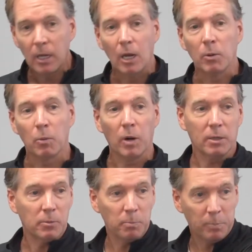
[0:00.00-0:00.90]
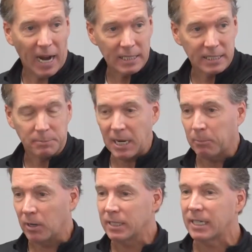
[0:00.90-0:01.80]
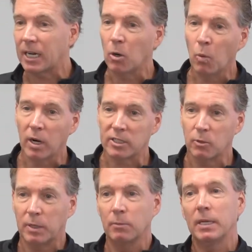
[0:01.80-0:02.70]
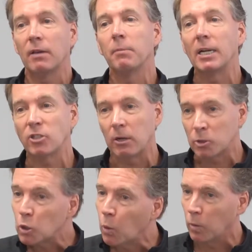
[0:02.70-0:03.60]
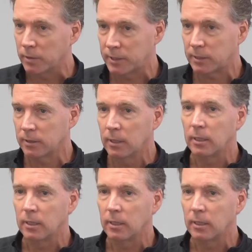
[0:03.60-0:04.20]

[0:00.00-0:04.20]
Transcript: It would have worked back in September. It's not gonna work, so can we give my child tools?